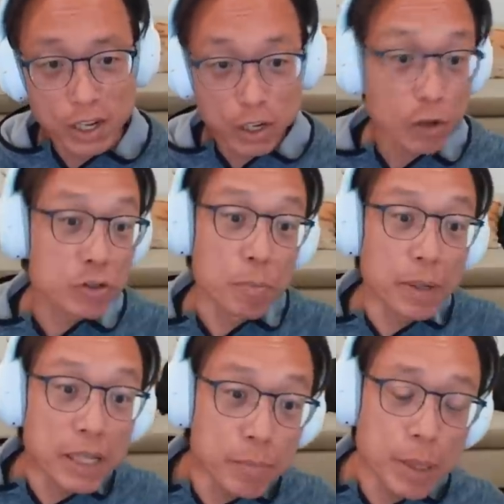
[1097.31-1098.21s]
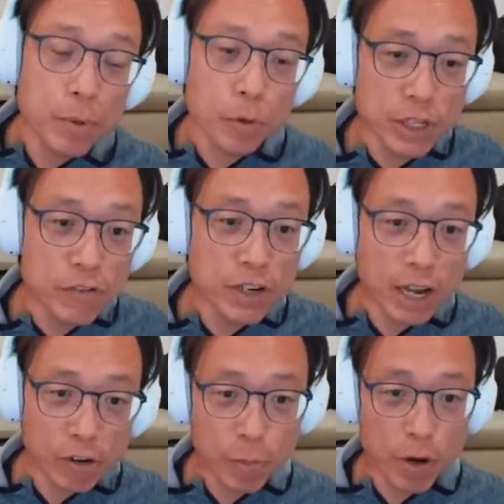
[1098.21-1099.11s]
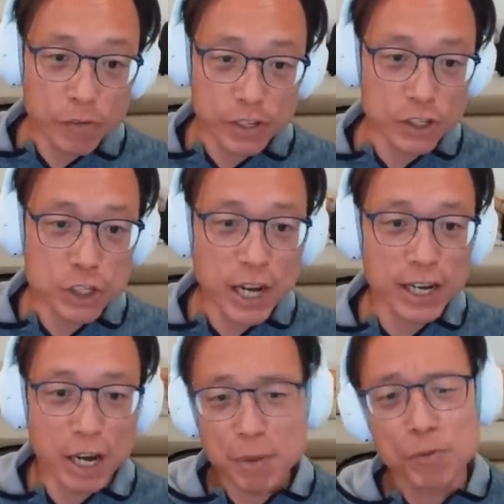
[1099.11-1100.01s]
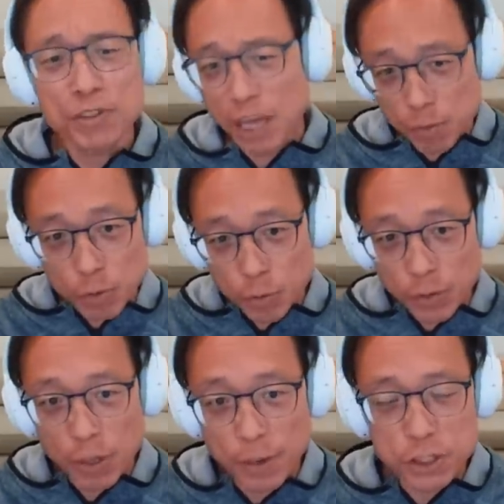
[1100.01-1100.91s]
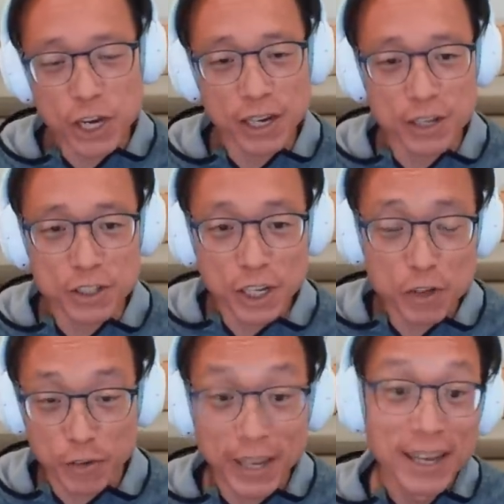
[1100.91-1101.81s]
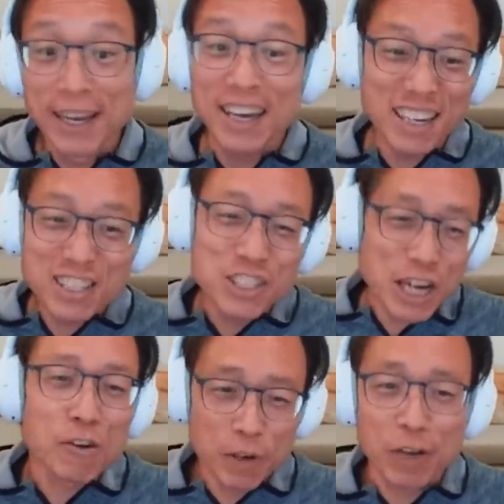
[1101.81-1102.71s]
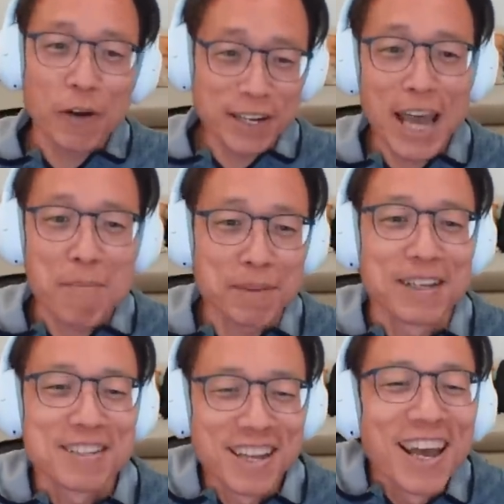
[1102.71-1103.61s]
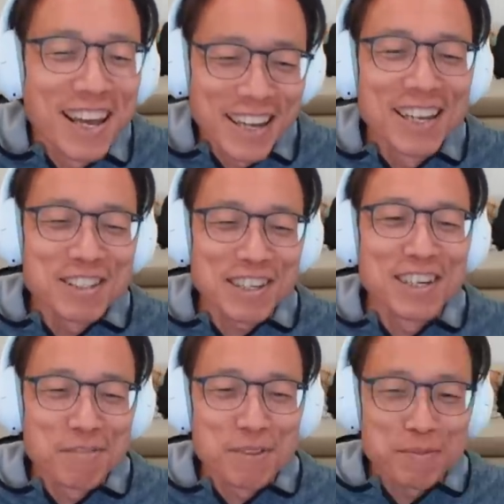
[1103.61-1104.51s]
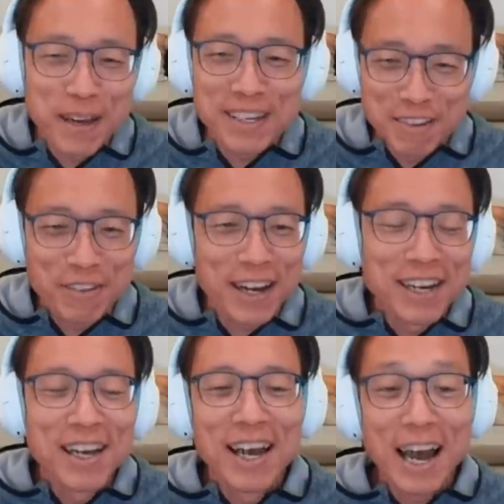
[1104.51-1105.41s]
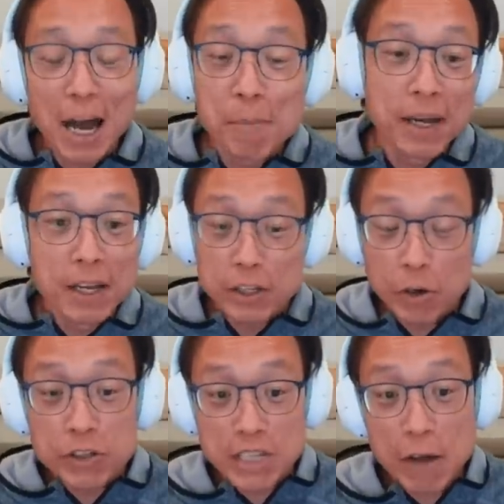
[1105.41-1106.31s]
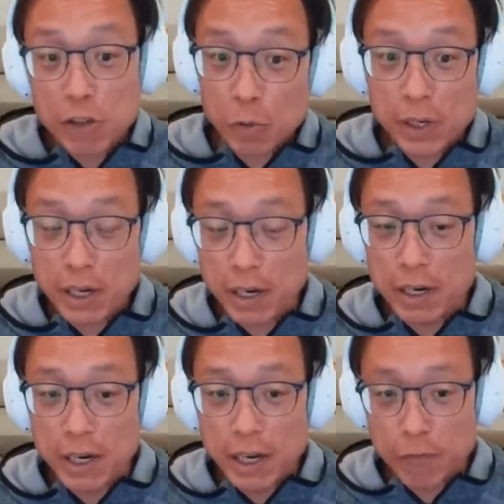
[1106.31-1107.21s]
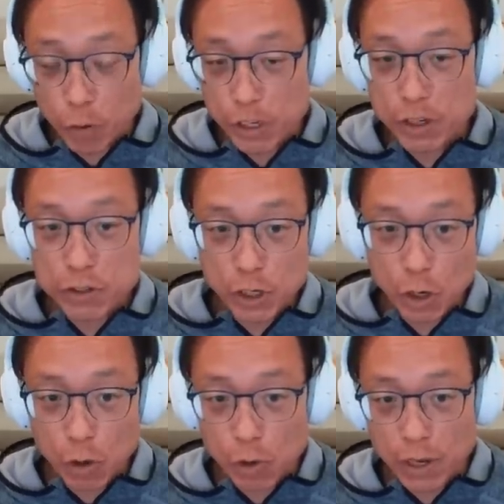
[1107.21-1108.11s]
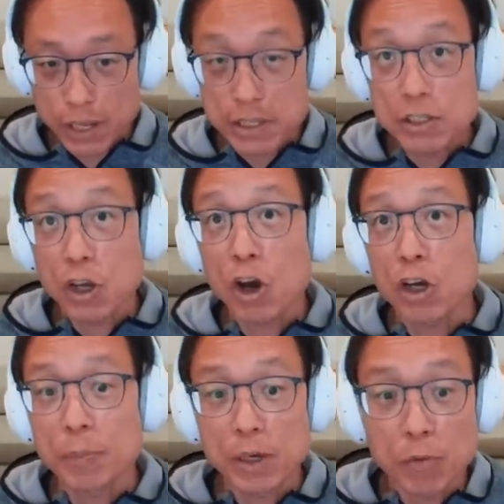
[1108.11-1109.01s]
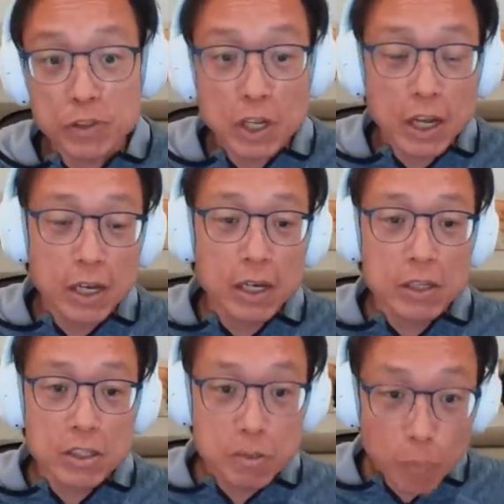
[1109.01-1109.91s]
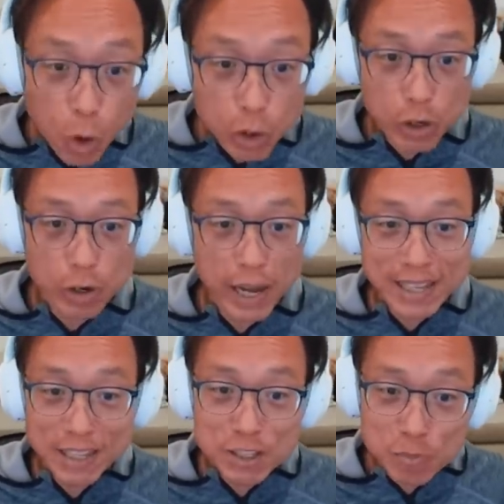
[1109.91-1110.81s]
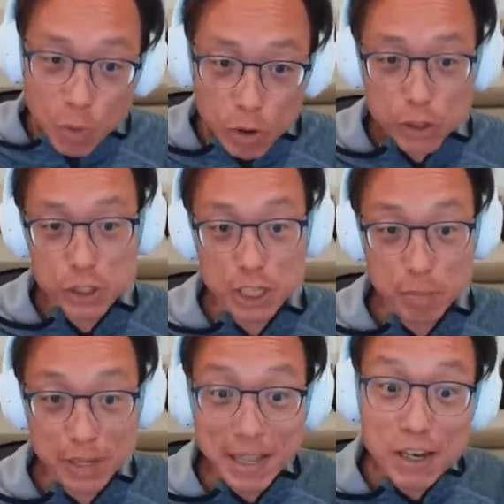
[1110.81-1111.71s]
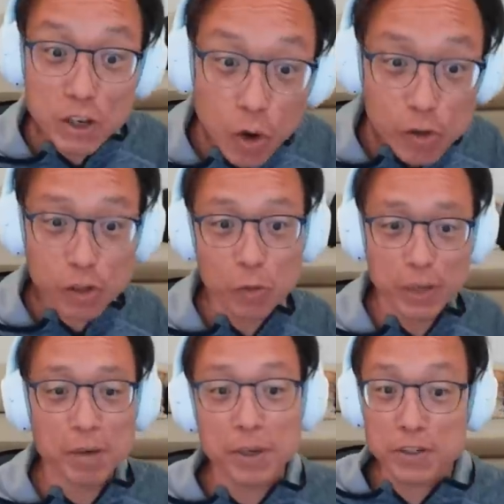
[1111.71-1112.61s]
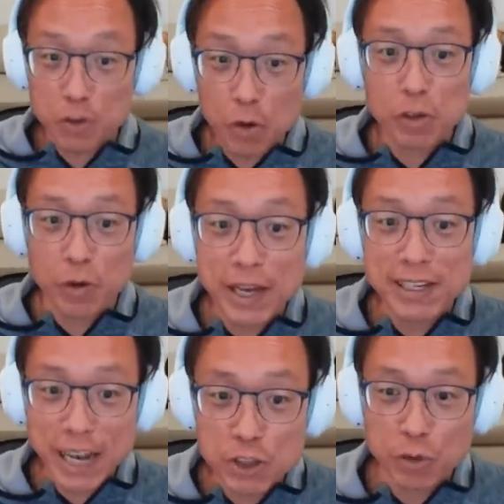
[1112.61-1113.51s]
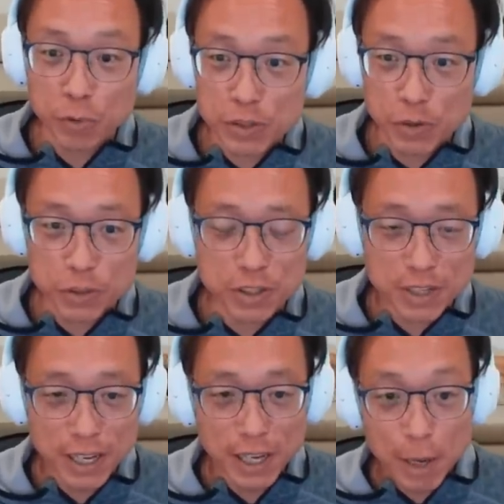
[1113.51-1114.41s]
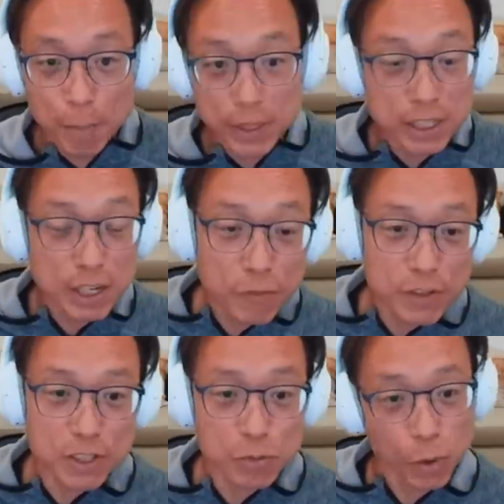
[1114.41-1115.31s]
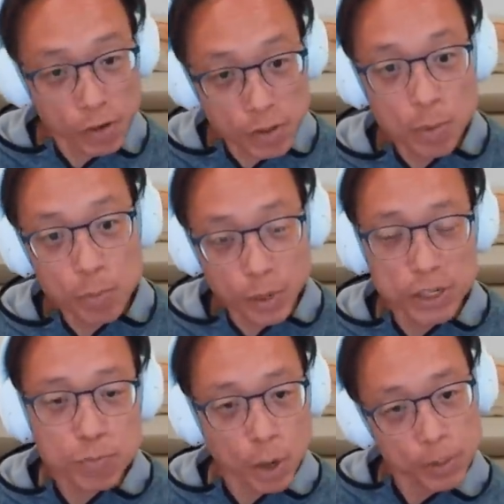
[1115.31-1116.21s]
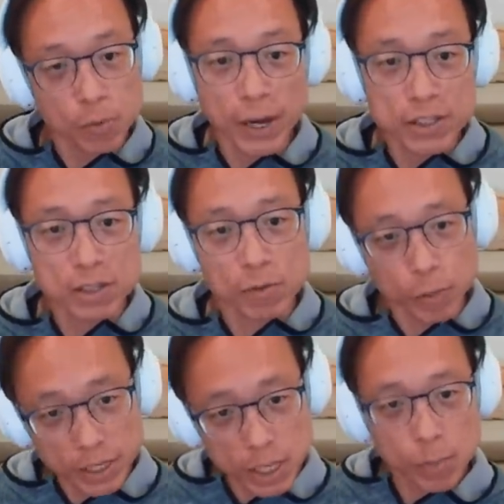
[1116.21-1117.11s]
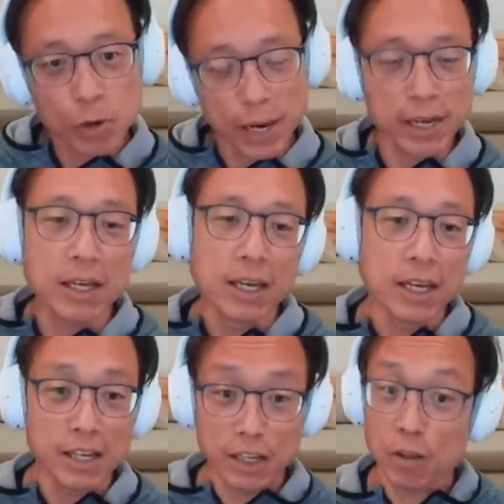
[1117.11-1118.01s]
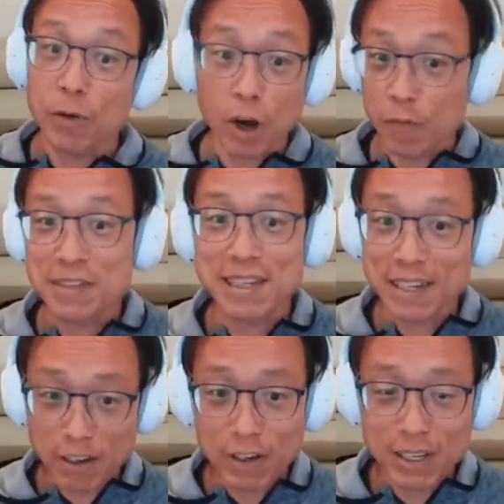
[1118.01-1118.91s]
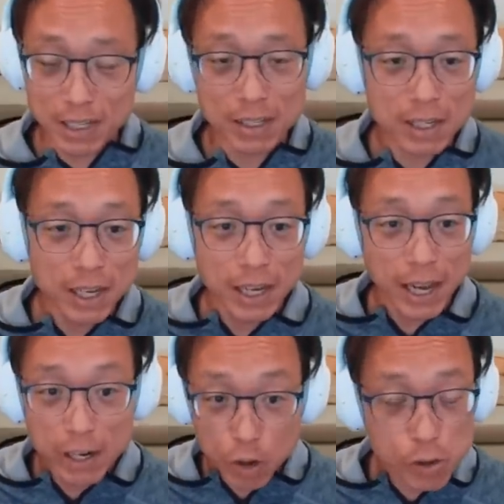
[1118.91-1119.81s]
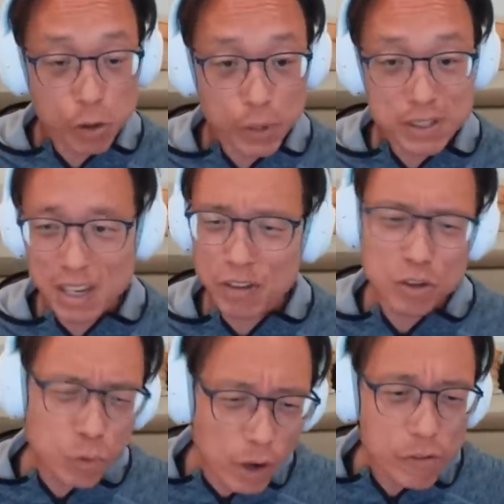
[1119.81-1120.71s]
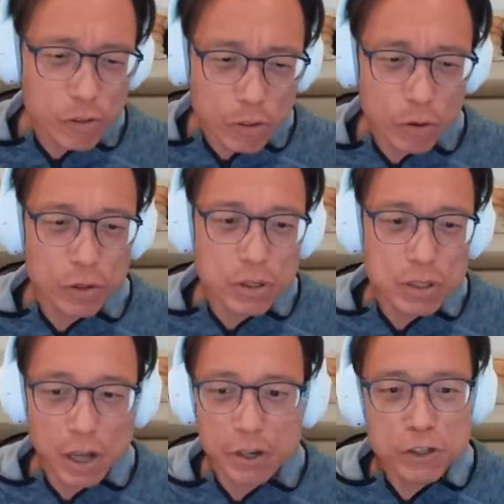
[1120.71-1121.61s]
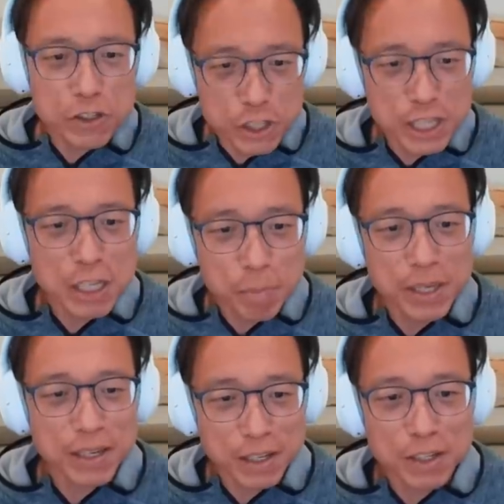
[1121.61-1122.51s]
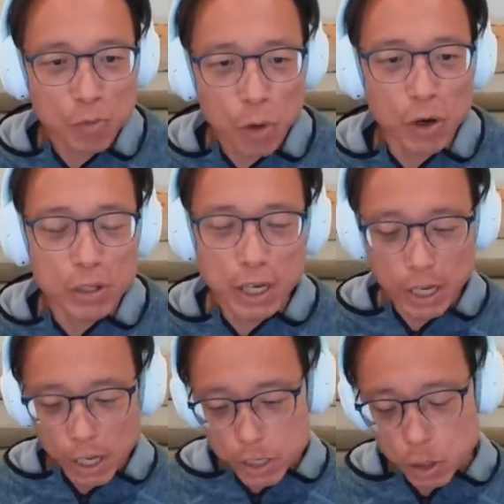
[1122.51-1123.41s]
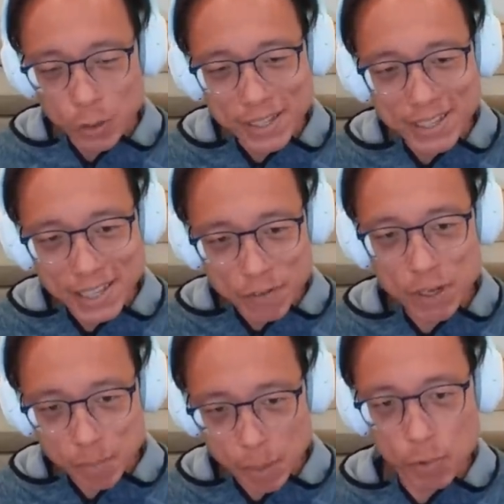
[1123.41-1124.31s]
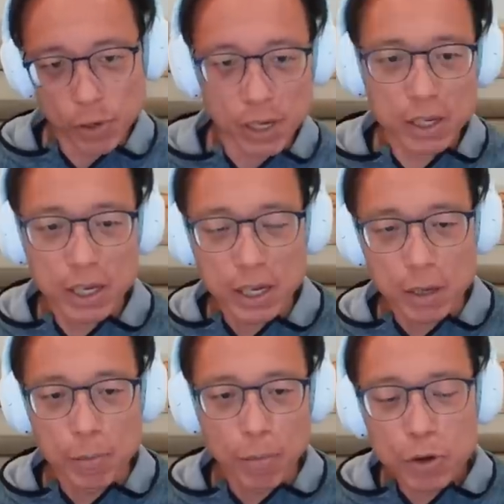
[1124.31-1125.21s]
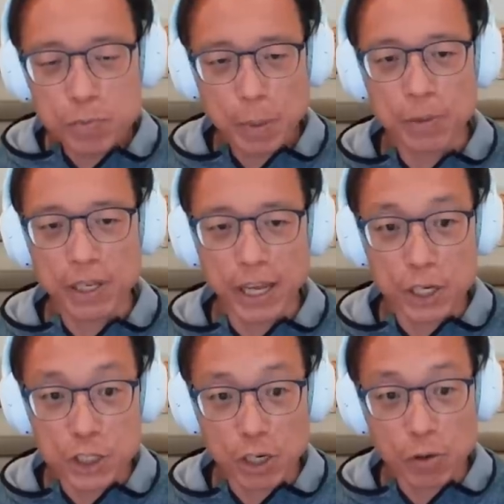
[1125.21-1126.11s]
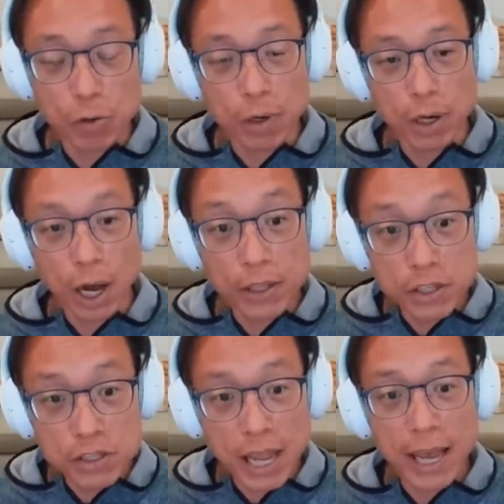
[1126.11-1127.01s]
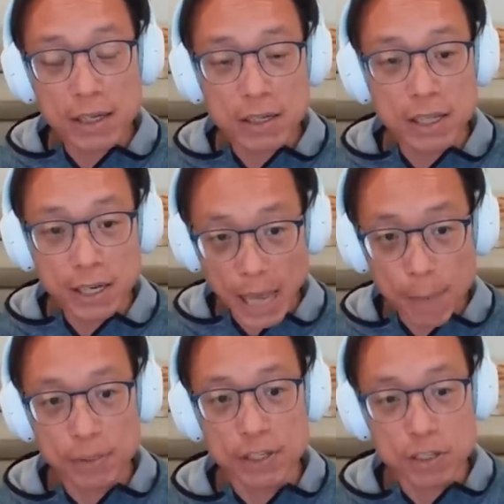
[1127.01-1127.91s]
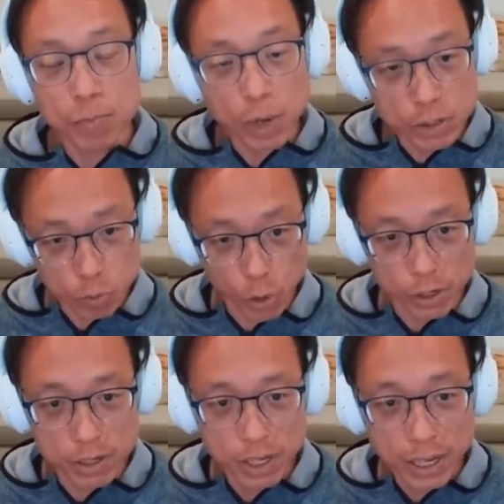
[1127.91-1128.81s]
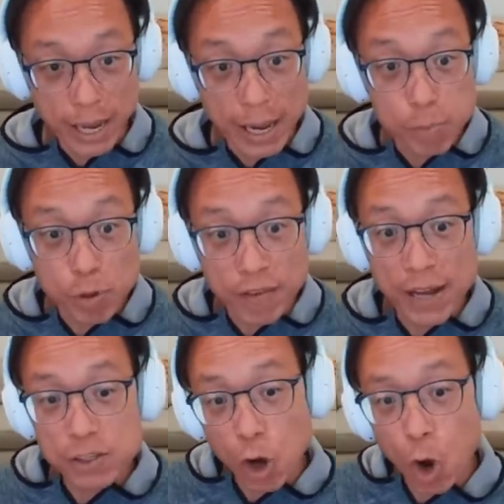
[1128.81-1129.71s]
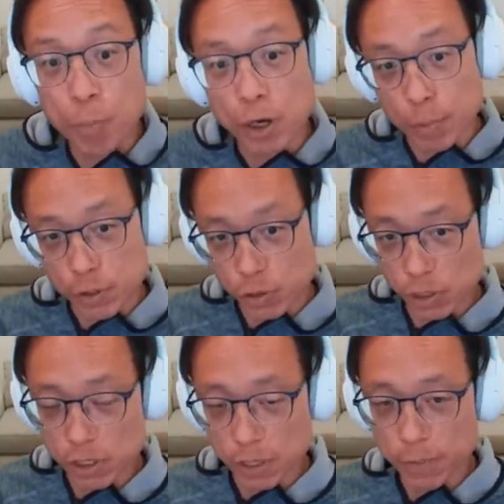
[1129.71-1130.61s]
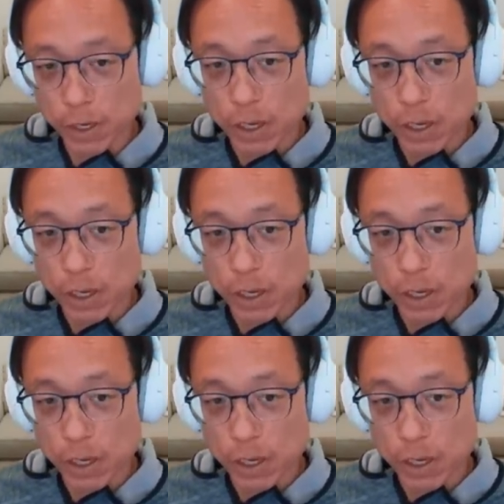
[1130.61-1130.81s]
Close to a billion people were lifted out of poverty in China. I mean, say what we will about China as a country, it is generally quite capitalist in, yeah. its, in its perspective, right? Um, you know, South Korea 40 years ago, its economy was smaller, had a smaller GDP than North Korea because North mm. Korea had natural resources. But the difference is one of them embraced property rights and went democratic, and the other one obviously clearly didn't. And North Korea is now the 12th or 13th largest GDP in the world. So, in living memory, most people in Asia understand that capitalism has worked and provides hope and opportunity.